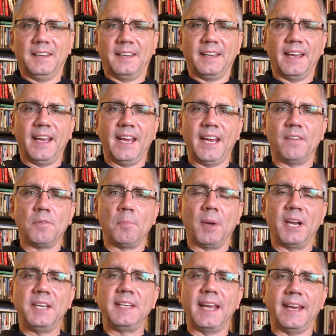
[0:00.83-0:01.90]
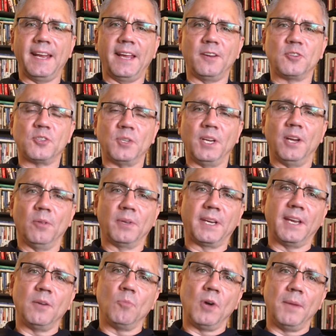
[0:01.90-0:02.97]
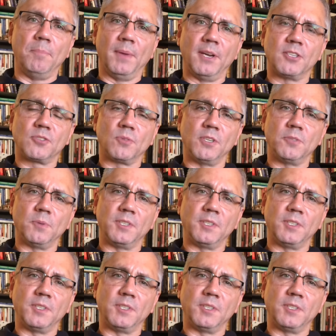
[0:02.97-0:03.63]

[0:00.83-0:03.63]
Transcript: Hey everybody, Dan Anderson here, the Kingdom Way Ministries,